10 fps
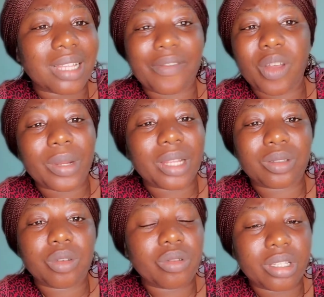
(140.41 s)
I've not bothered to
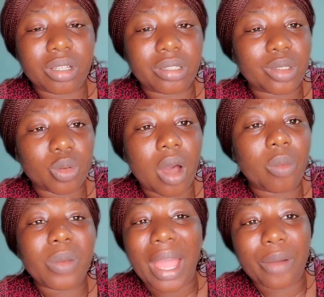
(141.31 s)
Google it all this while.
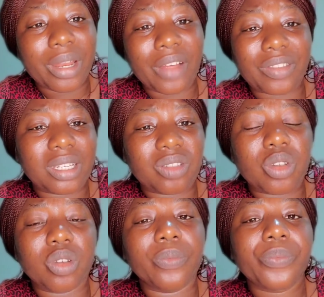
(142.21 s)
Maybe I will after this
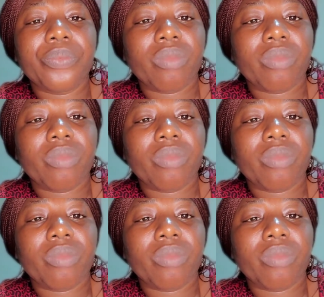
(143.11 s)
video.